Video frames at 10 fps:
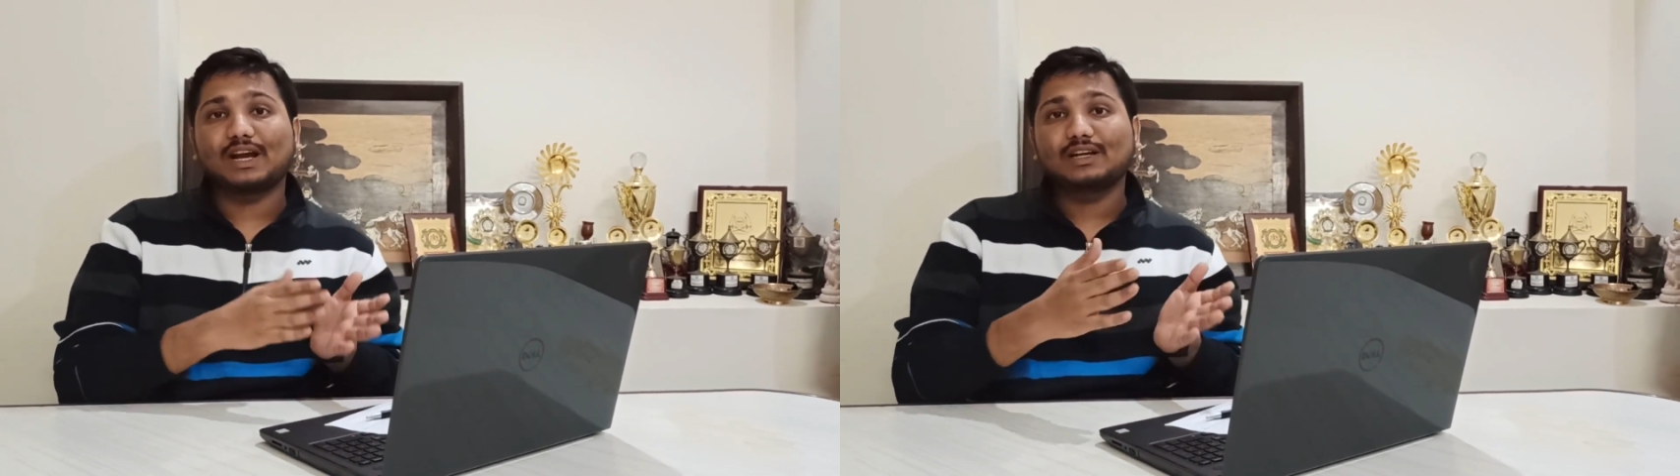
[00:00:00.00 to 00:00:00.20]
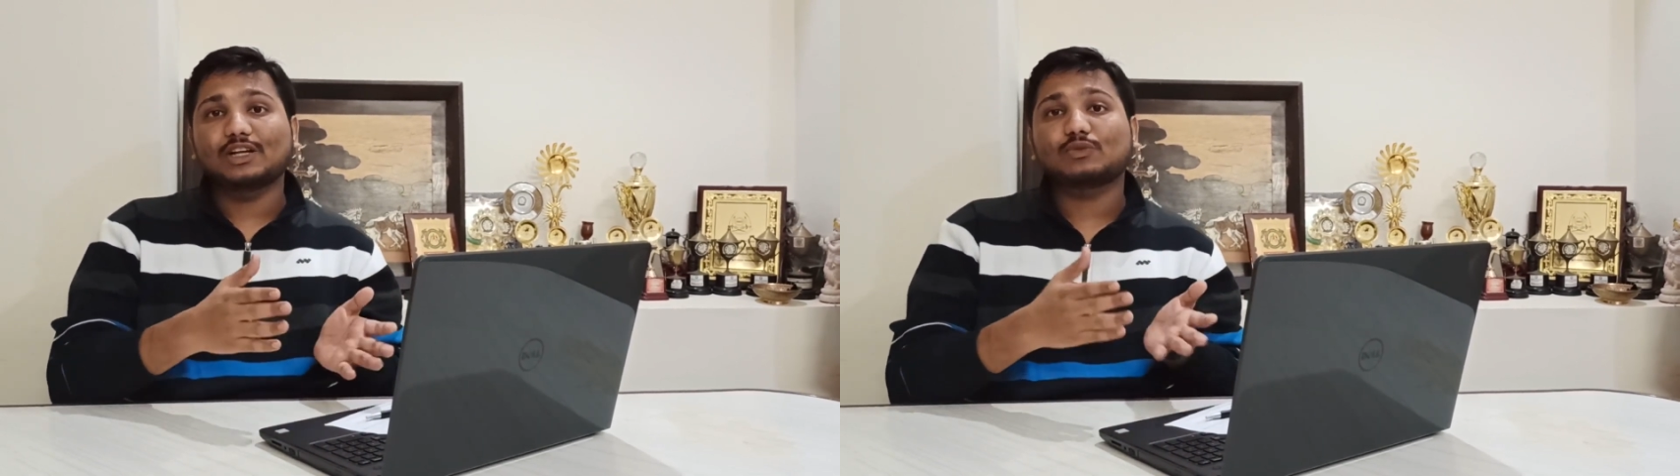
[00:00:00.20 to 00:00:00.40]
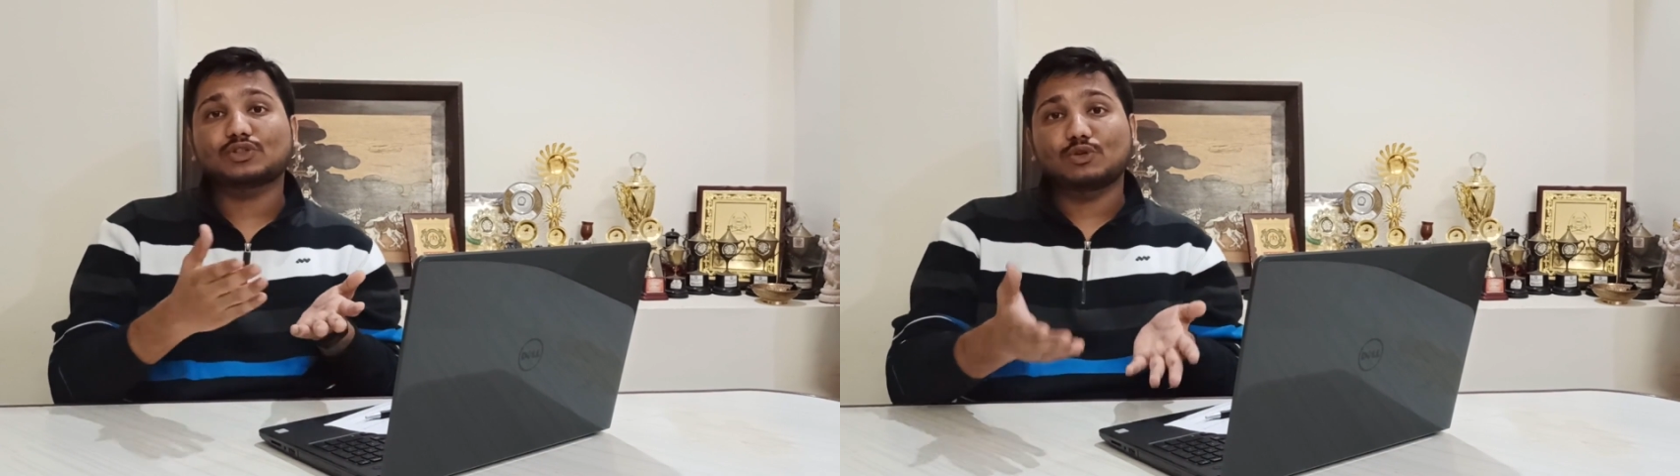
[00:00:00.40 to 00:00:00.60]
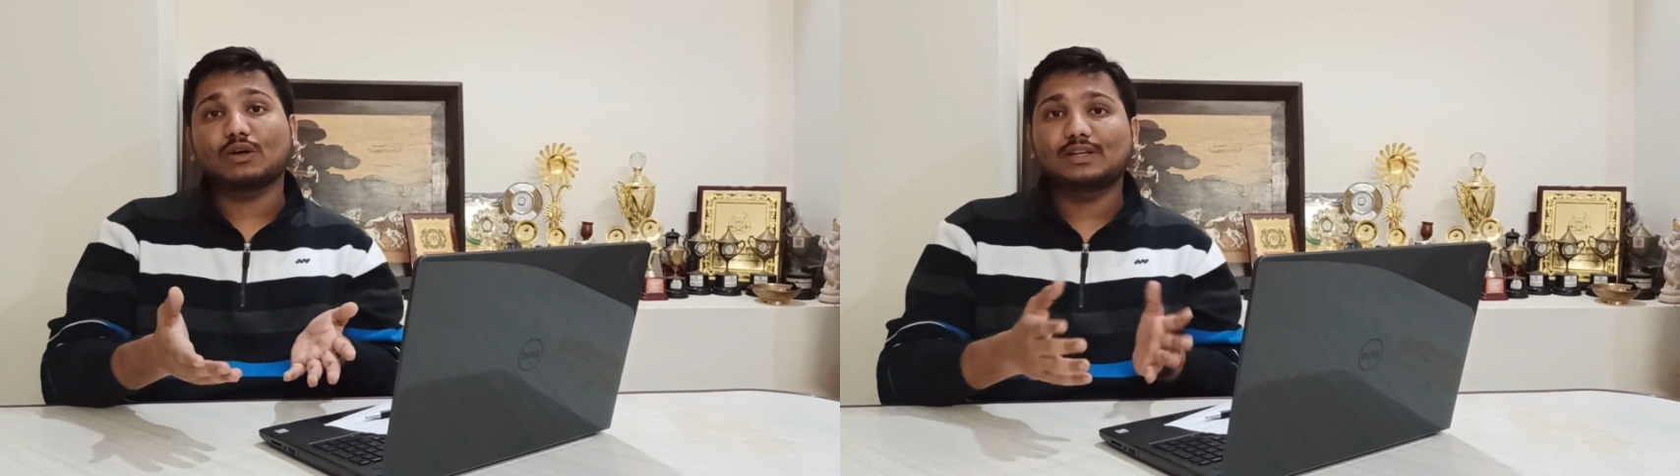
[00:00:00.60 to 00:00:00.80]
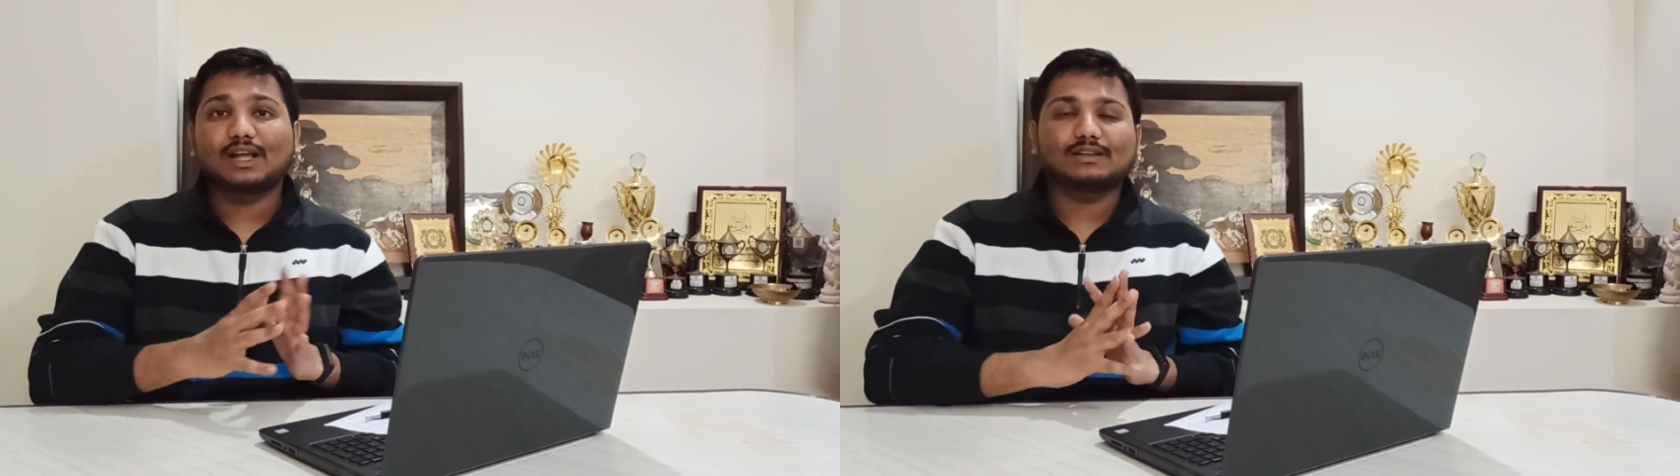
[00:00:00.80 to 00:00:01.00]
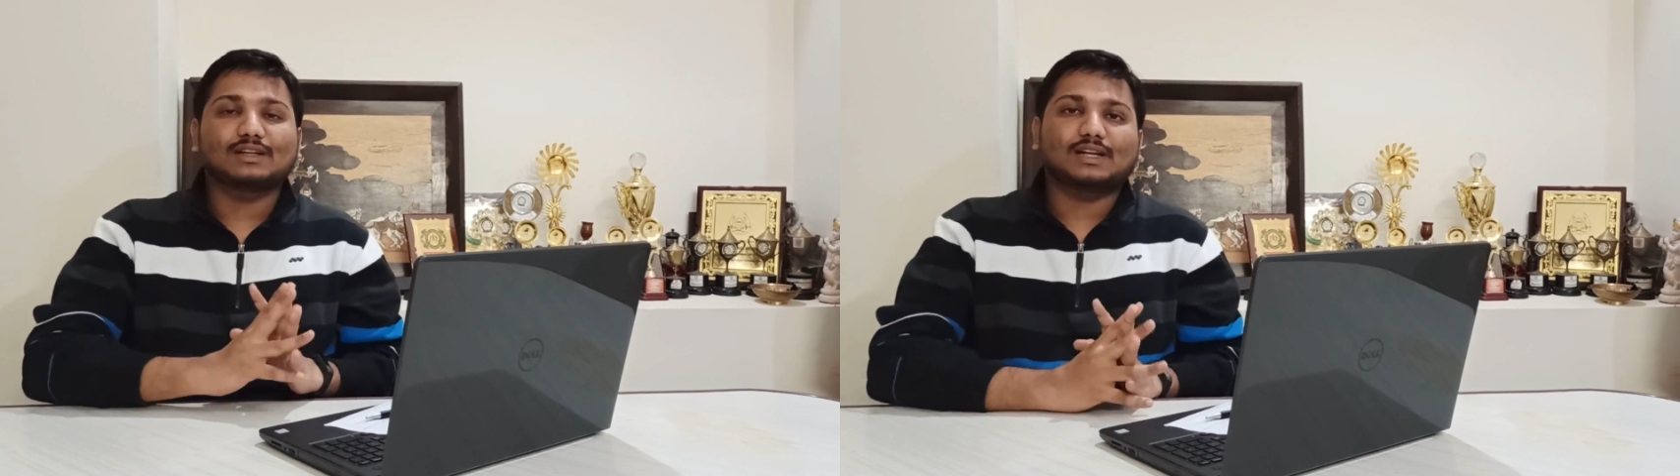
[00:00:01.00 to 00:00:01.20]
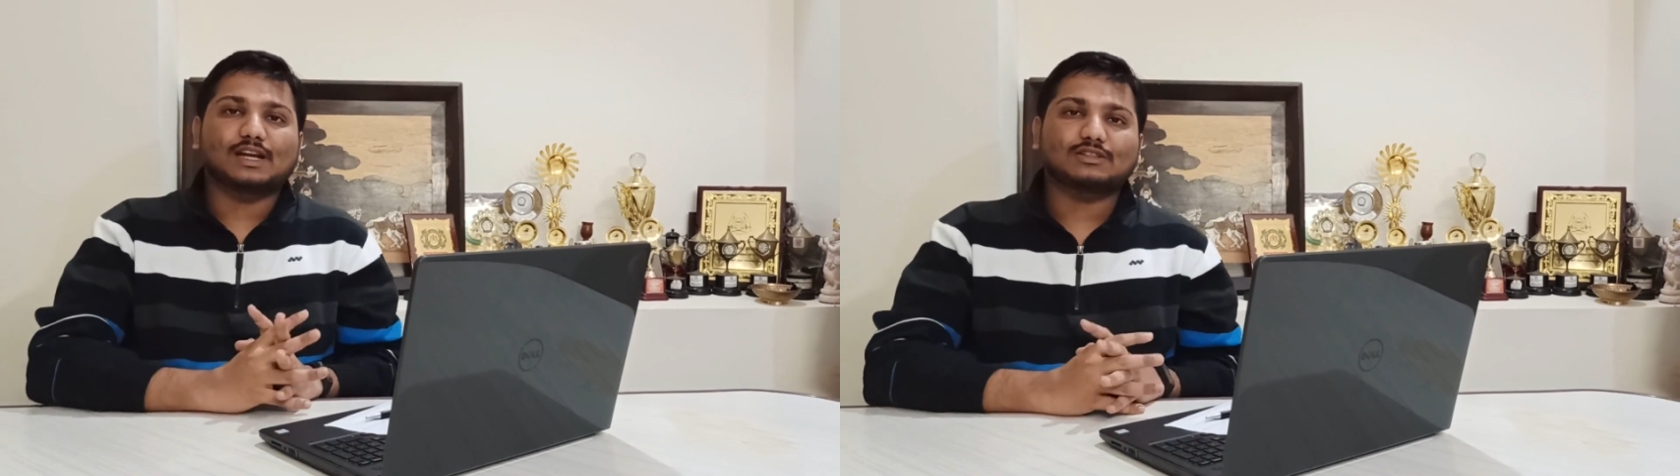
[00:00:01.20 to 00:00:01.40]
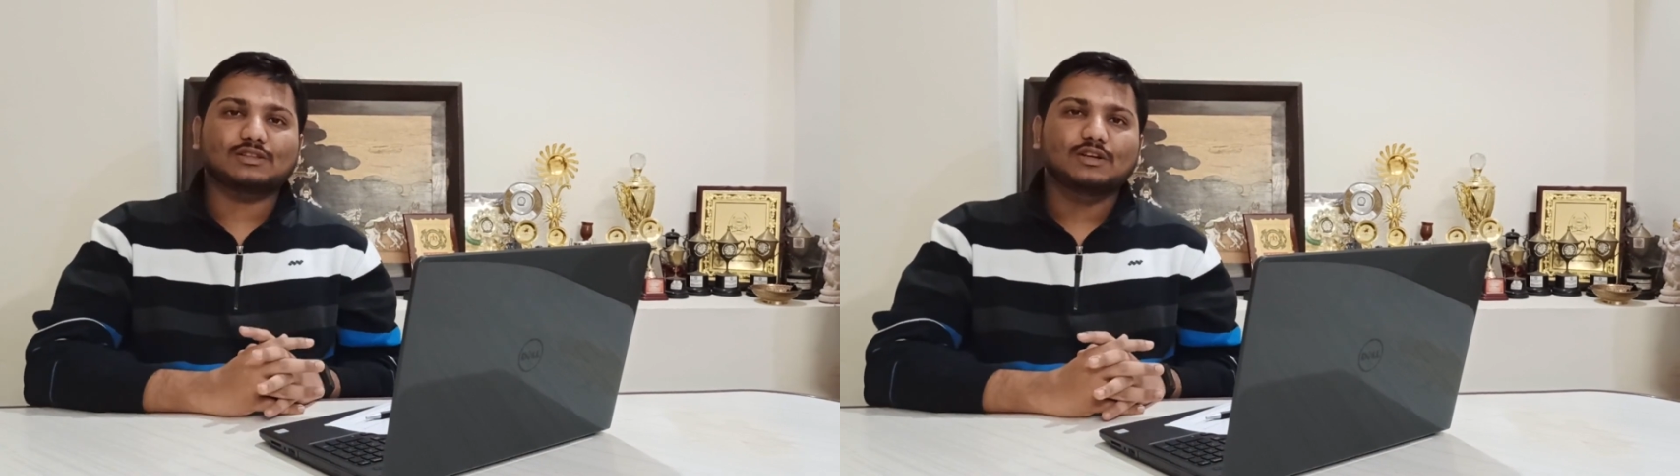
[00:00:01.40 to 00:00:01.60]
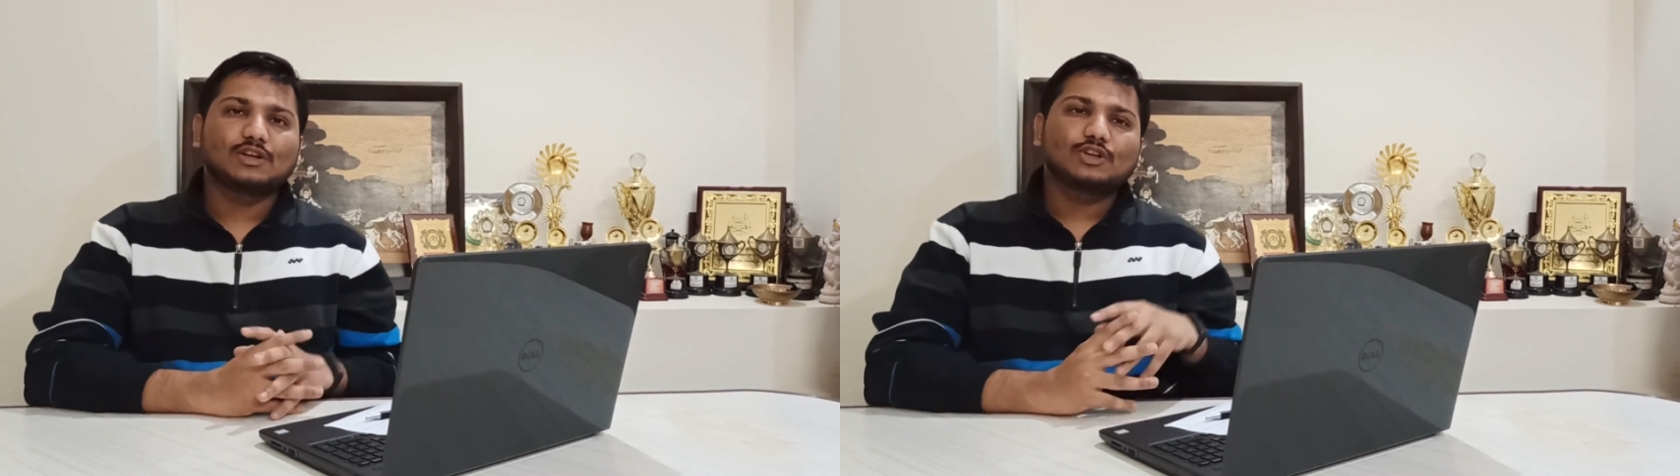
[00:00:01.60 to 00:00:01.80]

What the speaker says: and it was not there in the text.